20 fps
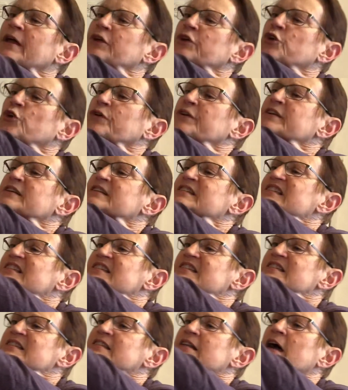You're going to
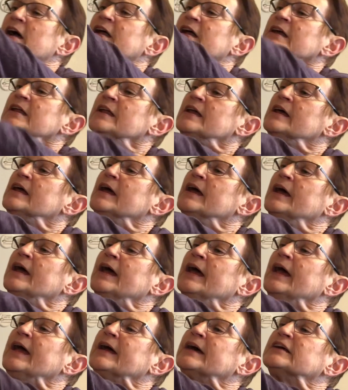snug it
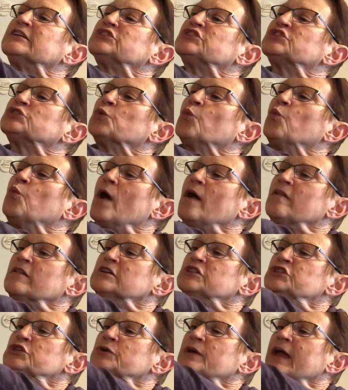as well
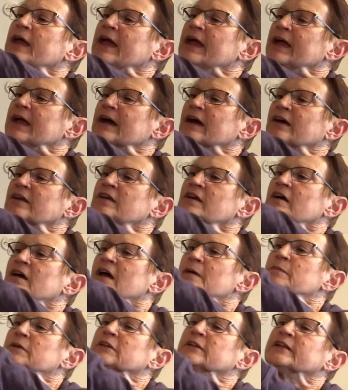as you can.
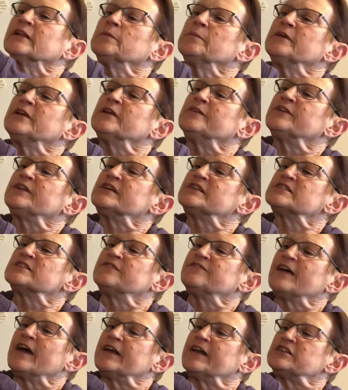I'm a little bit of a
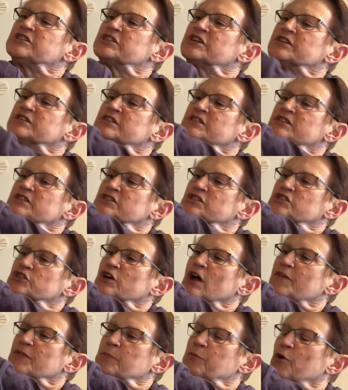disadvantage because this has
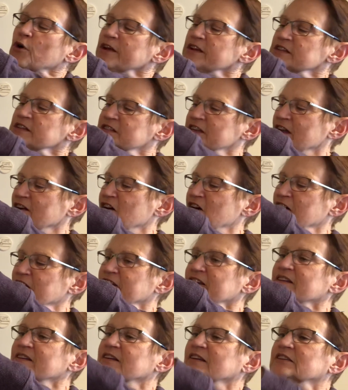got the price tag on
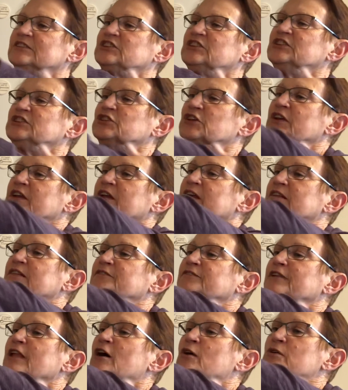it, and she's going to eat the
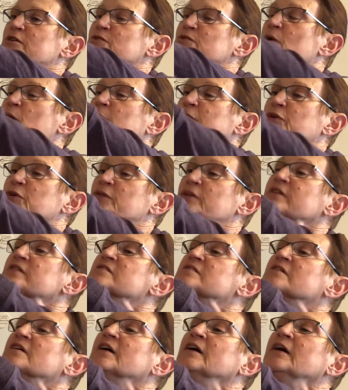flowers while we do
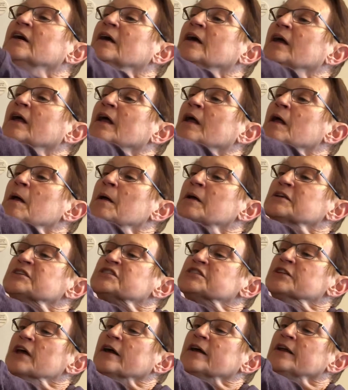this.
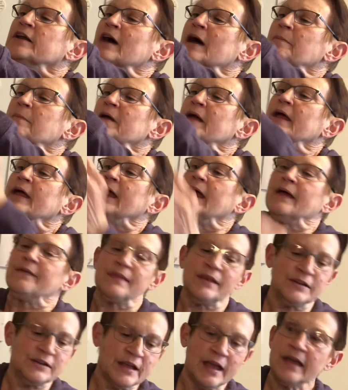Snug it up, and
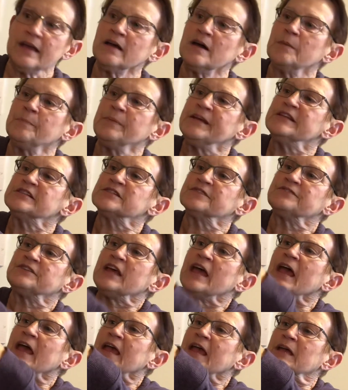then take a piece of
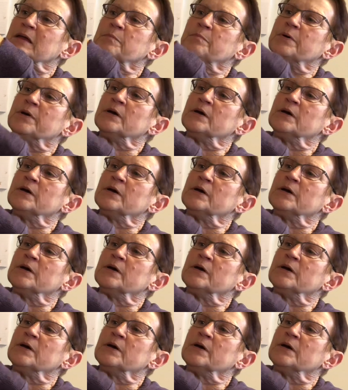tape